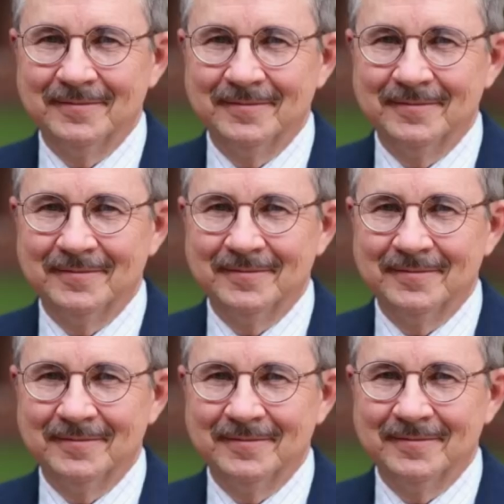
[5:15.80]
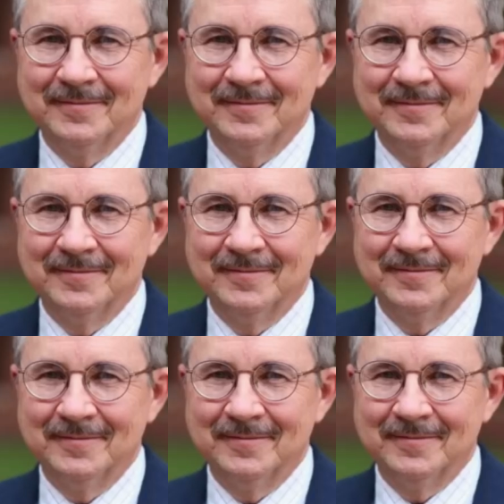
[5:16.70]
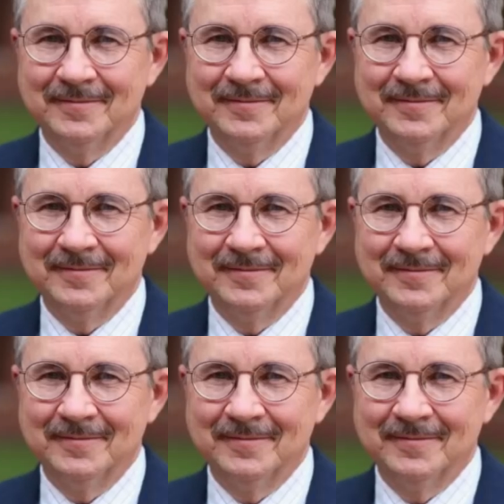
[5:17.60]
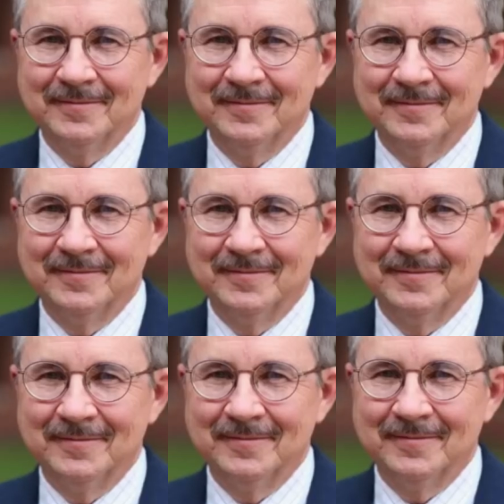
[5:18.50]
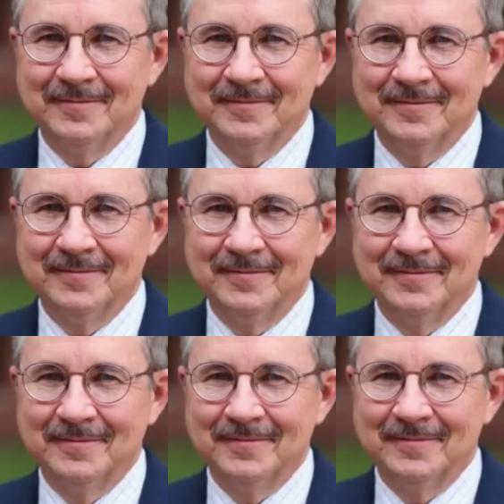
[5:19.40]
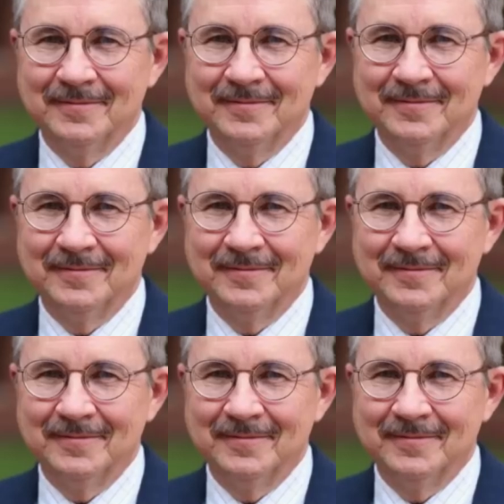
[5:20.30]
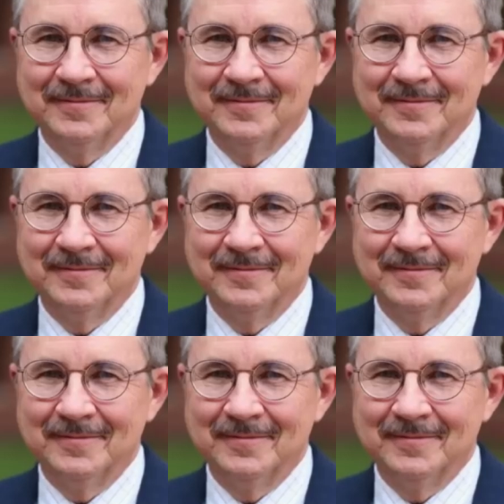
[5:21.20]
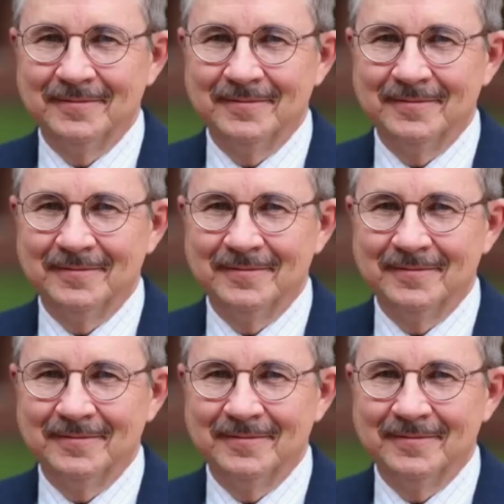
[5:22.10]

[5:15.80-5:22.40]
(silent)